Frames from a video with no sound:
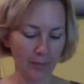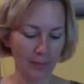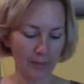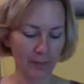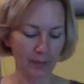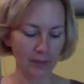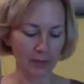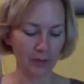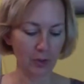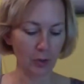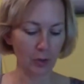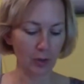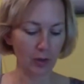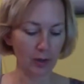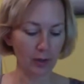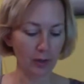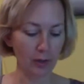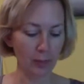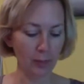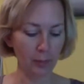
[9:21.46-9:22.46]
So
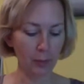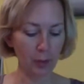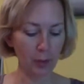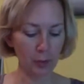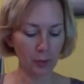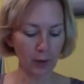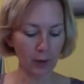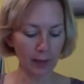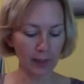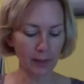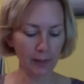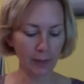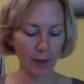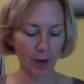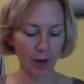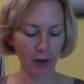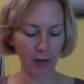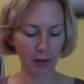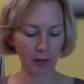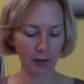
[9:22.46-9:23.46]
in the book writing
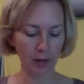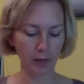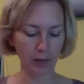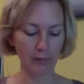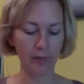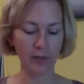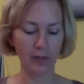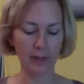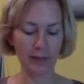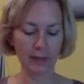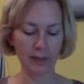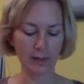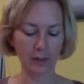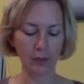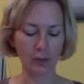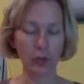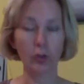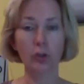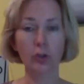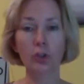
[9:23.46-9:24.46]
part of this,
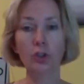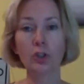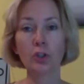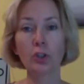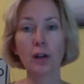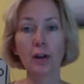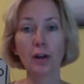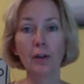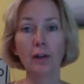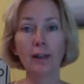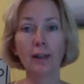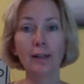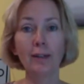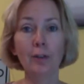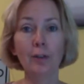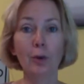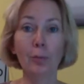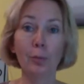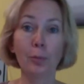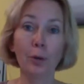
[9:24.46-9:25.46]
you're sharing
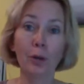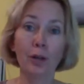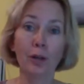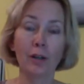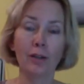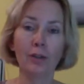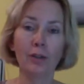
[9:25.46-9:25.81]
your book.